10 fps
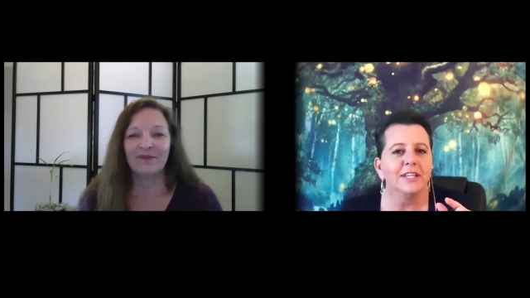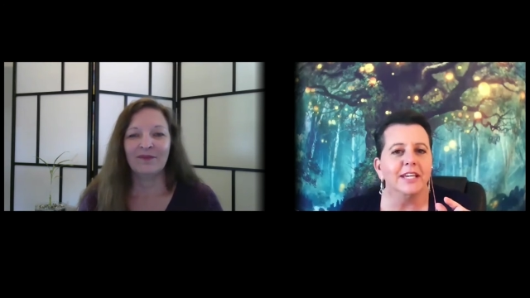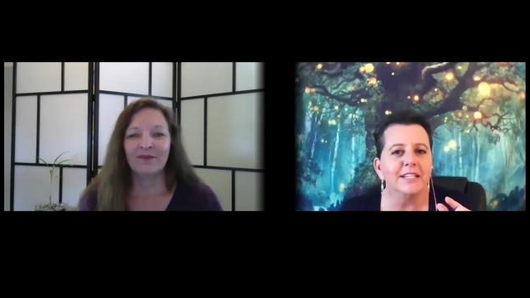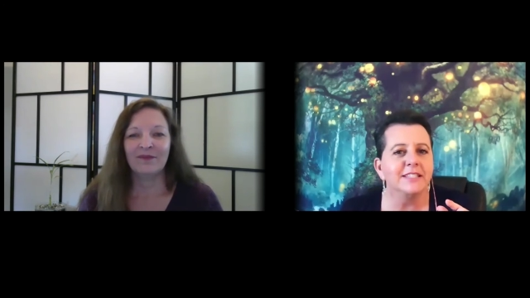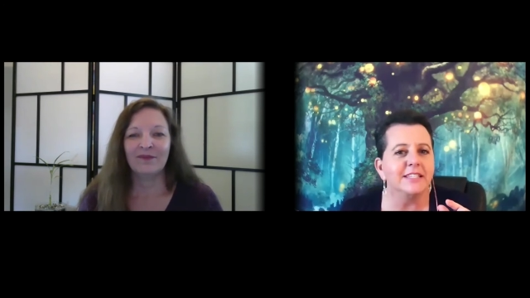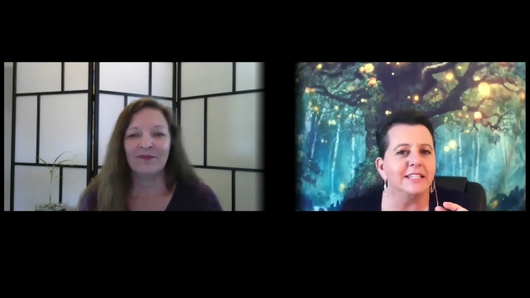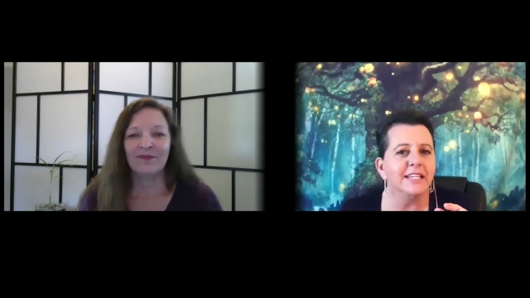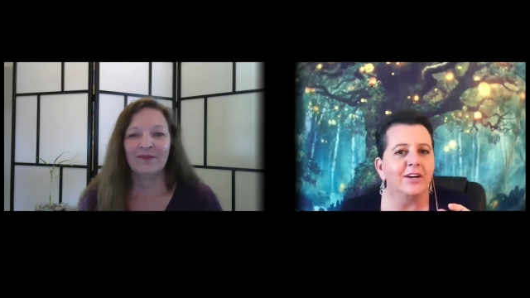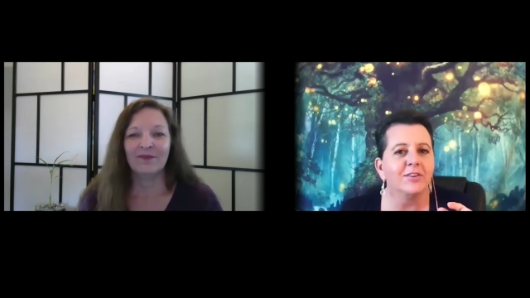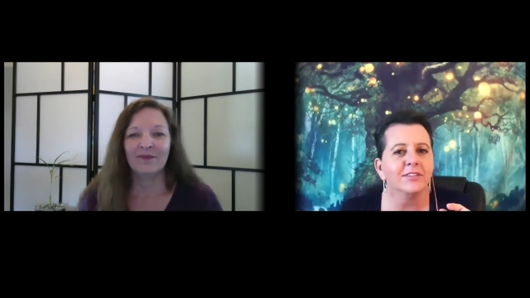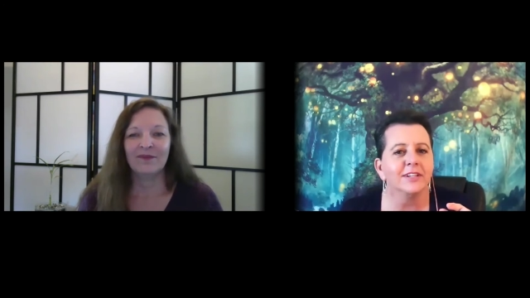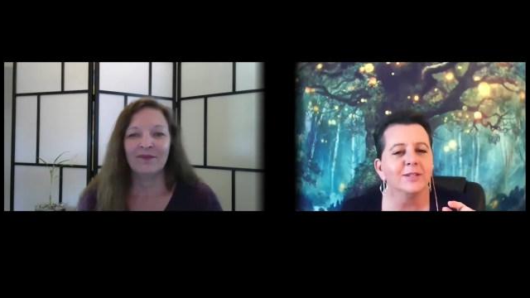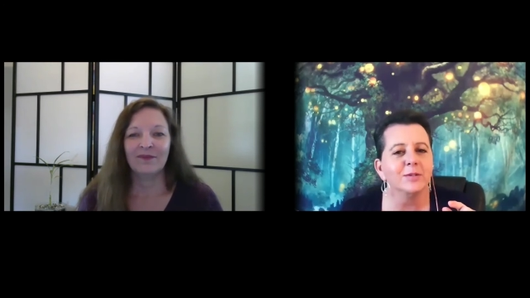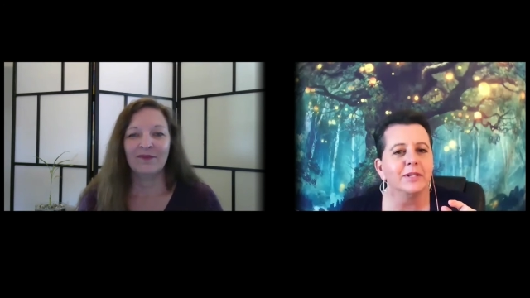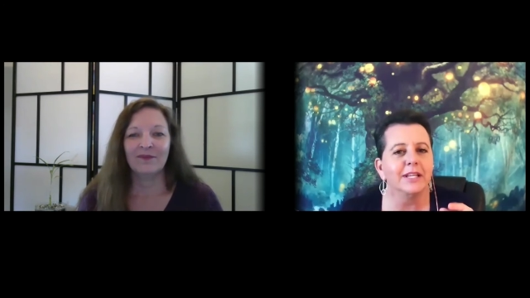Speaker 1: the ac down a
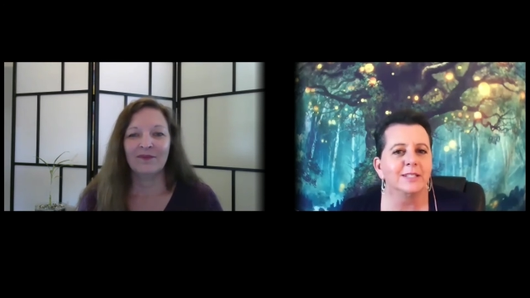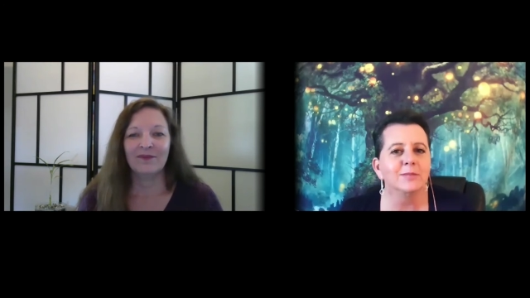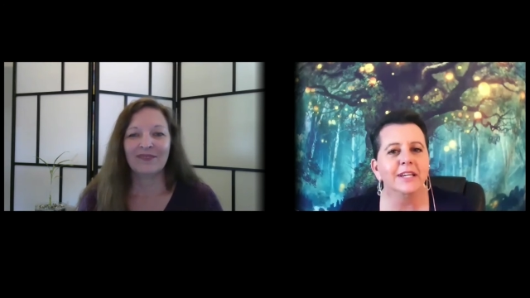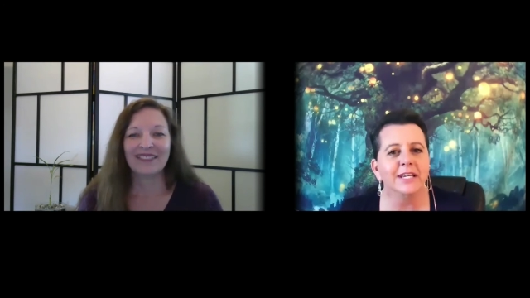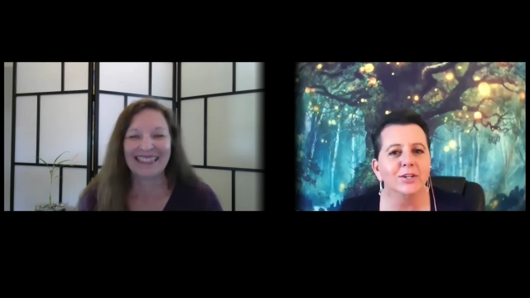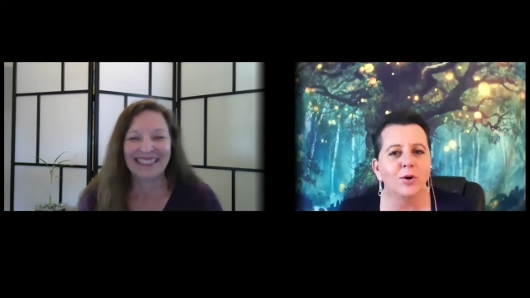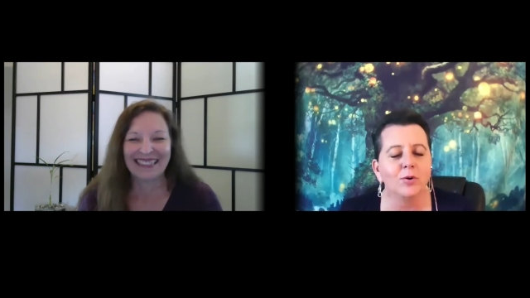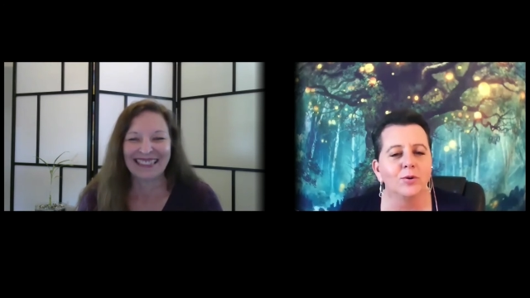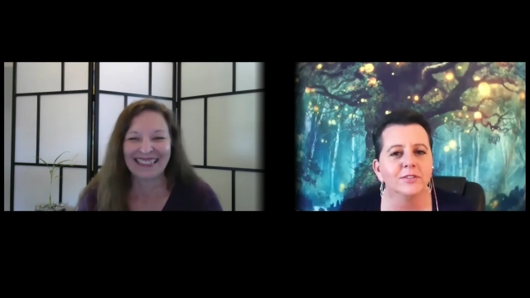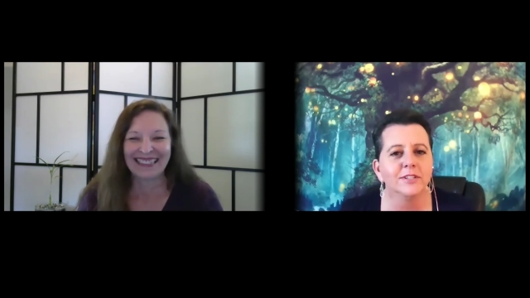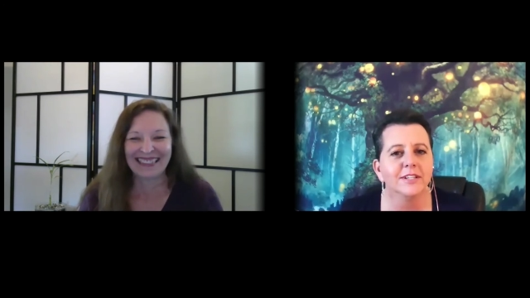little bit like to make it cold